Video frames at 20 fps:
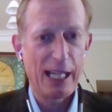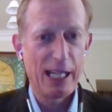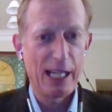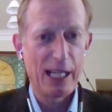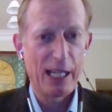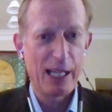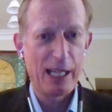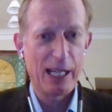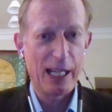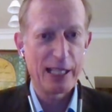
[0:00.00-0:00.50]

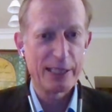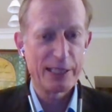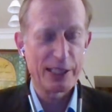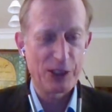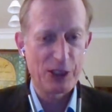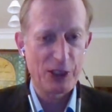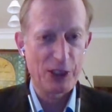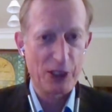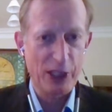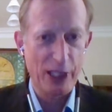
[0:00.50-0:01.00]

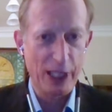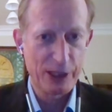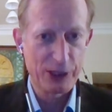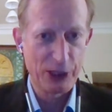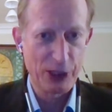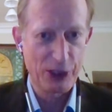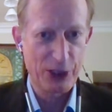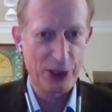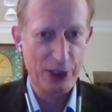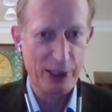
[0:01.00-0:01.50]
it's
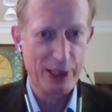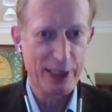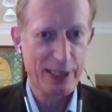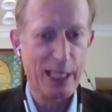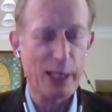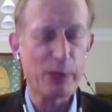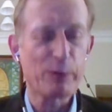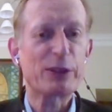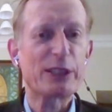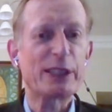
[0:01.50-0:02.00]
just
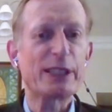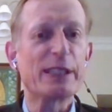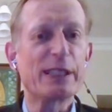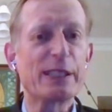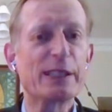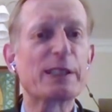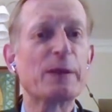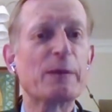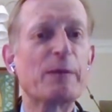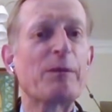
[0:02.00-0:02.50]

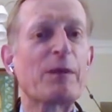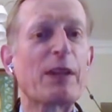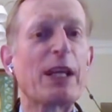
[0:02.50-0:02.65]
accepted